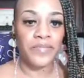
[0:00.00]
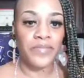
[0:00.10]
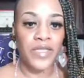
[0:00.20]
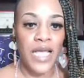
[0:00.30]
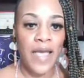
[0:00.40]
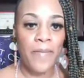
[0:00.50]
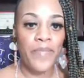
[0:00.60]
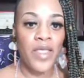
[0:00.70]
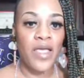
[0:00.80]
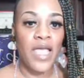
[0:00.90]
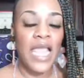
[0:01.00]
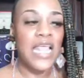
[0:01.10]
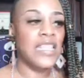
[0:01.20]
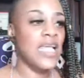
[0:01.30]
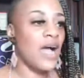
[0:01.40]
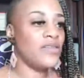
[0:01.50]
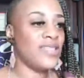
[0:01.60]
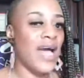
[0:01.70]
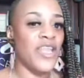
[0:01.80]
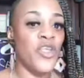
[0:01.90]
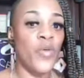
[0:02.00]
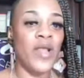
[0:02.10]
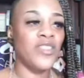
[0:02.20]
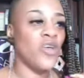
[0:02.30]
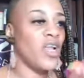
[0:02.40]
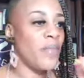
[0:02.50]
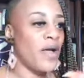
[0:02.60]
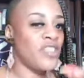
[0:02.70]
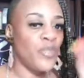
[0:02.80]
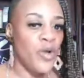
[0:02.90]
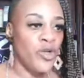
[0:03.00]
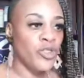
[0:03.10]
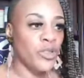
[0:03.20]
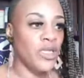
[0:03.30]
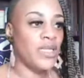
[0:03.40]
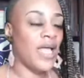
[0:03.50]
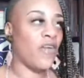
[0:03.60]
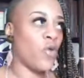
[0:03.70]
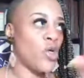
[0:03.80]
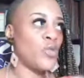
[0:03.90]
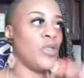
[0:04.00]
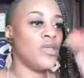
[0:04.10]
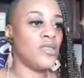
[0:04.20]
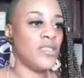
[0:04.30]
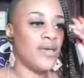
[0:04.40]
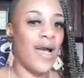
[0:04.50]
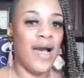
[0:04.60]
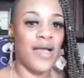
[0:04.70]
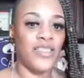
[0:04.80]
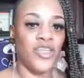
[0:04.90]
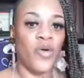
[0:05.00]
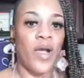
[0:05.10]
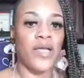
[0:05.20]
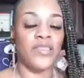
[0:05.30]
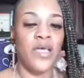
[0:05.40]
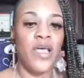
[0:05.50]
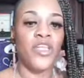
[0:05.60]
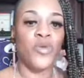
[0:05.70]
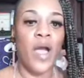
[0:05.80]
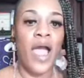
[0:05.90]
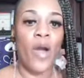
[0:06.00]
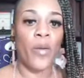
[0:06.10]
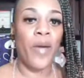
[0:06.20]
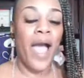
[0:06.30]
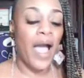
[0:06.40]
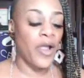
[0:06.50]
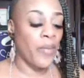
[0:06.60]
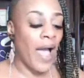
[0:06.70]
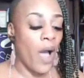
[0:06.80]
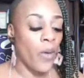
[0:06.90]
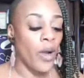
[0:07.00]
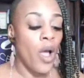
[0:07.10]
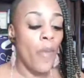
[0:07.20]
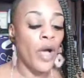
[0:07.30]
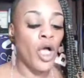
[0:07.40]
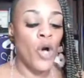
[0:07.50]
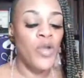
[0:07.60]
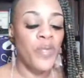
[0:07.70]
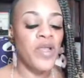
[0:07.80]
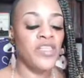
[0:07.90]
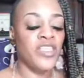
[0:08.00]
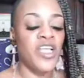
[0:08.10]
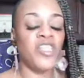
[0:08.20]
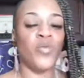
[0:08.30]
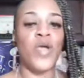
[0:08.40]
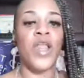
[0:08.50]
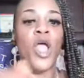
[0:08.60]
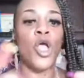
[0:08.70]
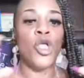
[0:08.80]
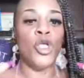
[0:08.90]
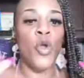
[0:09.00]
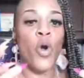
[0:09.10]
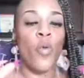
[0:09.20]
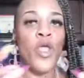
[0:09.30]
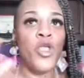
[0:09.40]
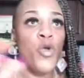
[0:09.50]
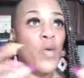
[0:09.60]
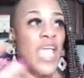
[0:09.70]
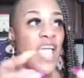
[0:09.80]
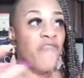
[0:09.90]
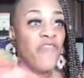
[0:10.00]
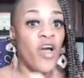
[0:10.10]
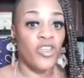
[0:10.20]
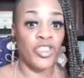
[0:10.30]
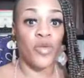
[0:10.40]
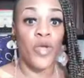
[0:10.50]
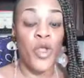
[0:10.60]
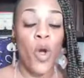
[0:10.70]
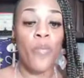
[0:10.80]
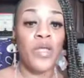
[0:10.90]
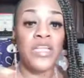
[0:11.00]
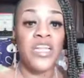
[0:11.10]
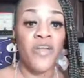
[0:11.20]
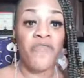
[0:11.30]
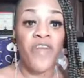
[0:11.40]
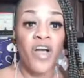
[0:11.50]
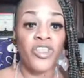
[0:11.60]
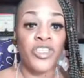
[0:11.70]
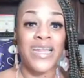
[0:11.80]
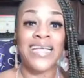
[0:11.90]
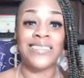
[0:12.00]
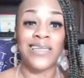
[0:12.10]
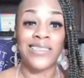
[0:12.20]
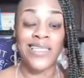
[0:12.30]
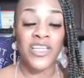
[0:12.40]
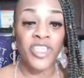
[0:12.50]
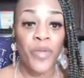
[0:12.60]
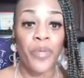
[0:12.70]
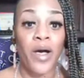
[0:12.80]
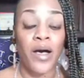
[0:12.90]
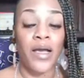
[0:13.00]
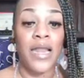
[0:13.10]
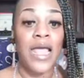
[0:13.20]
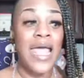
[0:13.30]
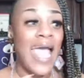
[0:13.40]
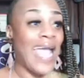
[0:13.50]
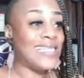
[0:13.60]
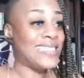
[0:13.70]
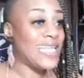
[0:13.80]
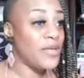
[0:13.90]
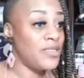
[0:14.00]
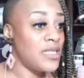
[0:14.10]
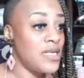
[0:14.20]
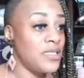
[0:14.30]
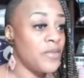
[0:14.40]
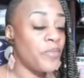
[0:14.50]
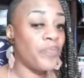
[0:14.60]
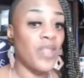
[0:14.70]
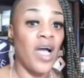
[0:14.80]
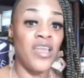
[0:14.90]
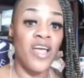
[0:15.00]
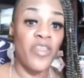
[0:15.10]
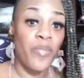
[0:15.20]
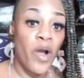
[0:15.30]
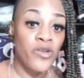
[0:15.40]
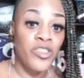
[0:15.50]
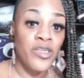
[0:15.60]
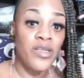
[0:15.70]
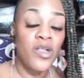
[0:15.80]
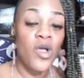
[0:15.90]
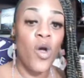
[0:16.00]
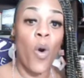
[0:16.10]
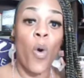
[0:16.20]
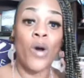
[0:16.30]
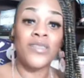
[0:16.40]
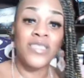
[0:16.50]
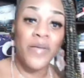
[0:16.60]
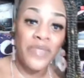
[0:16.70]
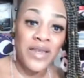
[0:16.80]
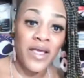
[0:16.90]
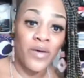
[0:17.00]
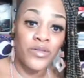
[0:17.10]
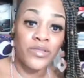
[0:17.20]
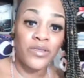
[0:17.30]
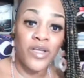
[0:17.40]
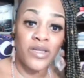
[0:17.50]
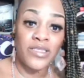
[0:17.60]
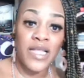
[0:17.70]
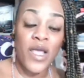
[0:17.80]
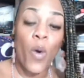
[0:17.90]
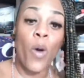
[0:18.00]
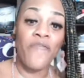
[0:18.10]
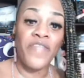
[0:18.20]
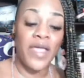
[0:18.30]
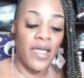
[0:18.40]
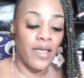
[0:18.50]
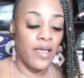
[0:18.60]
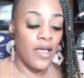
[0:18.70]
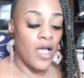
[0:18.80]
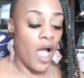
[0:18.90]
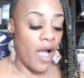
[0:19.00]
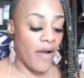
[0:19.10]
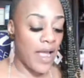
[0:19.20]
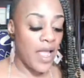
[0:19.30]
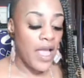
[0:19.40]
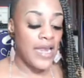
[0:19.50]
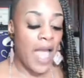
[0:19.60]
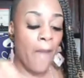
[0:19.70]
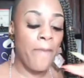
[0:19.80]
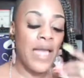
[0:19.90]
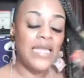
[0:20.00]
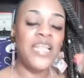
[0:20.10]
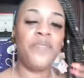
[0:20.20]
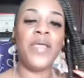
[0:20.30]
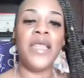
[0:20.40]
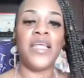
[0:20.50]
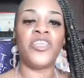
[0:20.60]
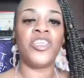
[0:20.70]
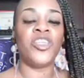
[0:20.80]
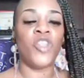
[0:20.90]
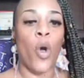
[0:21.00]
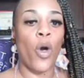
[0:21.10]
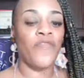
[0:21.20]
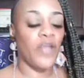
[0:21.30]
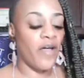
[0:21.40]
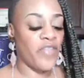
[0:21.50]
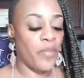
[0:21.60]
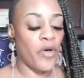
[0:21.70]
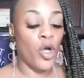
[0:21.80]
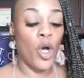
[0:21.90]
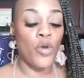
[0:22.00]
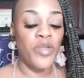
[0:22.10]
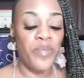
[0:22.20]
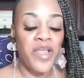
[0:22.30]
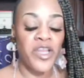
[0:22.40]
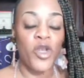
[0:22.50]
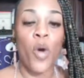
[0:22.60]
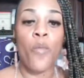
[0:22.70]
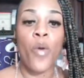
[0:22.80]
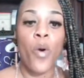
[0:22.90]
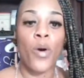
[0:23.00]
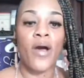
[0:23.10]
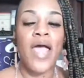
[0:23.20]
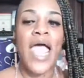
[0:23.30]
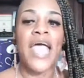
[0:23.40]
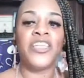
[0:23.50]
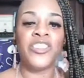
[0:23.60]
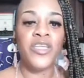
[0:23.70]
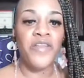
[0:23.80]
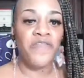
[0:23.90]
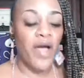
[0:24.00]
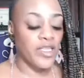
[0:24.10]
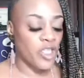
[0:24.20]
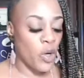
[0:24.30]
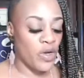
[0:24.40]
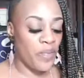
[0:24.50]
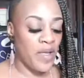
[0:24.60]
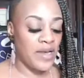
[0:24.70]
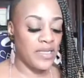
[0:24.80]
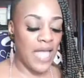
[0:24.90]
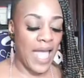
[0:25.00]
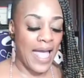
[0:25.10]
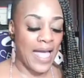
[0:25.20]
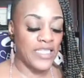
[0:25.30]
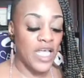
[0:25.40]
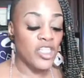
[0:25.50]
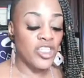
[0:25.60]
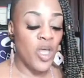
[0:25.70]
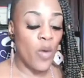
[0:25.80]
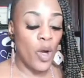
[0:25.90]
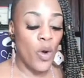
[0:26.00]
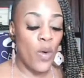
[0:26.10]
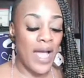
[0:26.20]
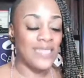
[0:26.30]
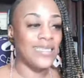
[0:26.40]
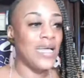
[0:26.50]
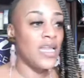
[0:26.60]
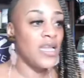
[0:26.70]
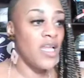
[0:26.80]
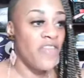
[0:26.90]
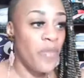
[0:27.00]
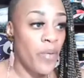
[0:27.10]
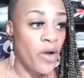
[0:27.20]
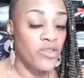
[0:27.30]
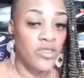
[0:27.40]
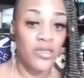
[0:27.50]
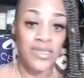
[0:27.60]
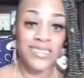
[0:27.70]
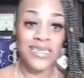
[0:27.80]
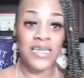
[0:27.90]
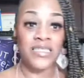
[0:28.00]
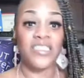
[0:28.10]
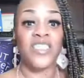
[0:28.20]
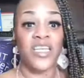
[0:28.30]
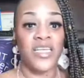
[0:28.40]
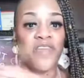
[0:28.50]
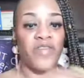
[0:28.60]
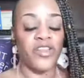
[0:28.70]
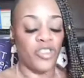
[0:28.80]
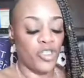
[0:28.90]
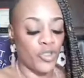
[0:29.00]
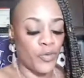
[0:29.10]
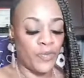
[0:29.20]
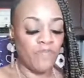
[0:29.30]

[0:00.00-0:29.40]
Okay. Anything outside of you. We're not talking about spiritually. Like, of course, we look to God, to Christ, to our higher power. But codependency is when you can't function, when your ability to function is contingent upon a substance, another person, or something else. You understand? Or a thing. All right. Now, Melody Beattie, she is the author of the book Codependent No More, and she defines codependent as someone who has let another person's, listen to this, this is a good definition too.